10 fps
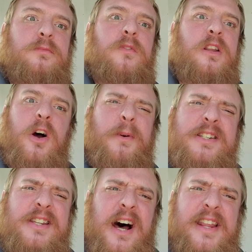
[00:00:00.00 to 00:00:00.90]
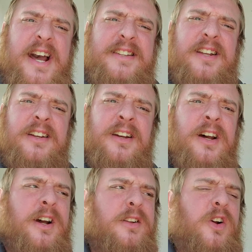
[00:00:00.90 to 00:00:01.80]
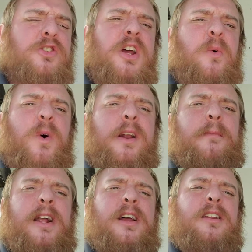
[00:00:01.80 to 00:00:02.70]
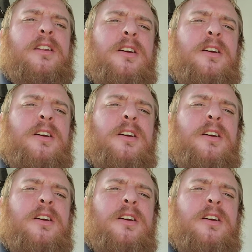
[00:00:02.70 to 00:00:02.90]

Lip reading: Nobody saw that? Nobody goes, hey, wait a minute.